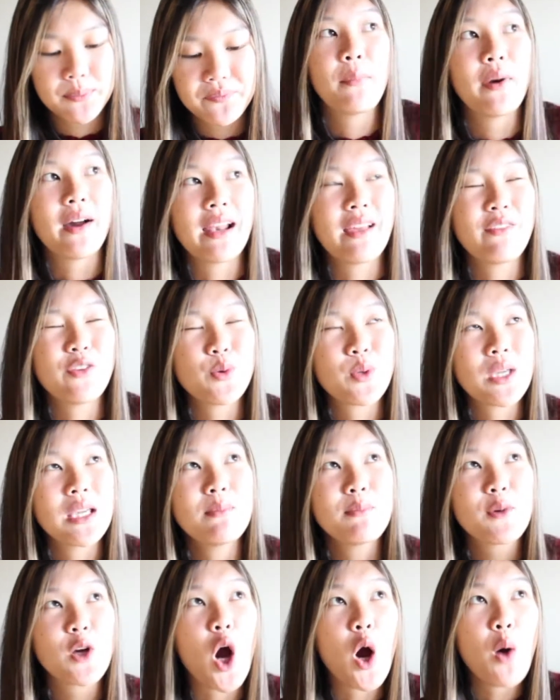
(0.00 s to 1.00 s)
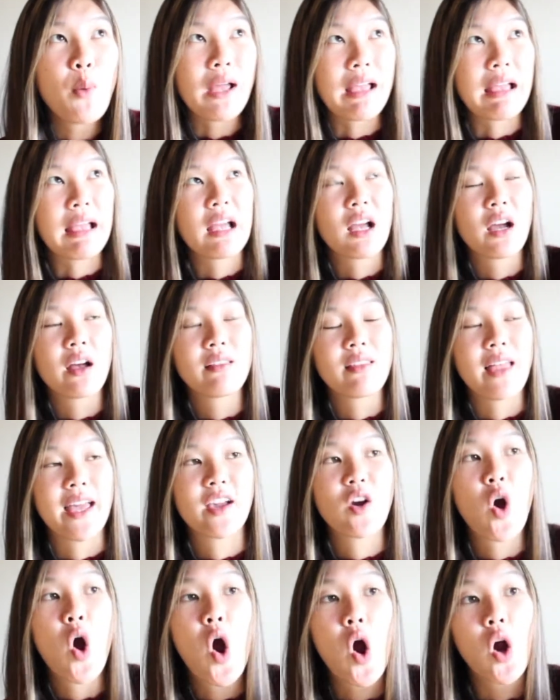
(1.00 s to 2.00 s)
But if you keep going
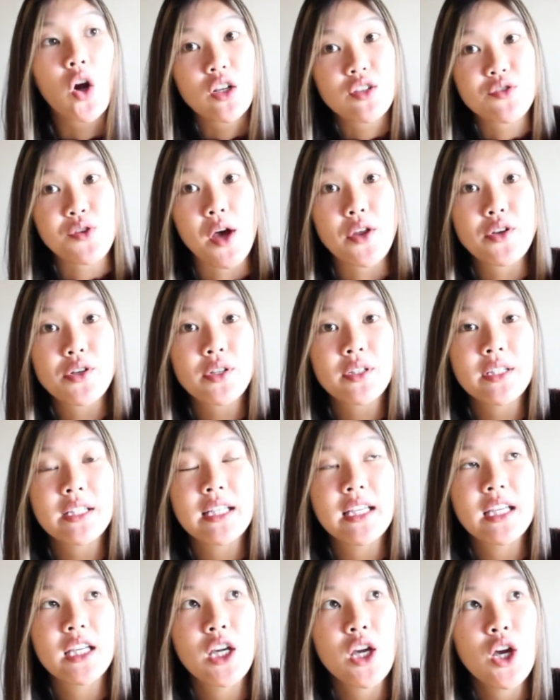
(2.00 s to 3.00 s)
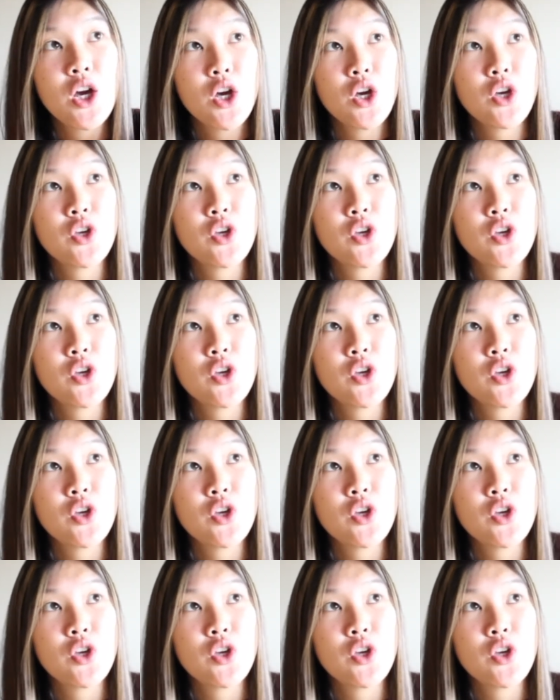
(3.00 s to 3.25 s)
like horizontally,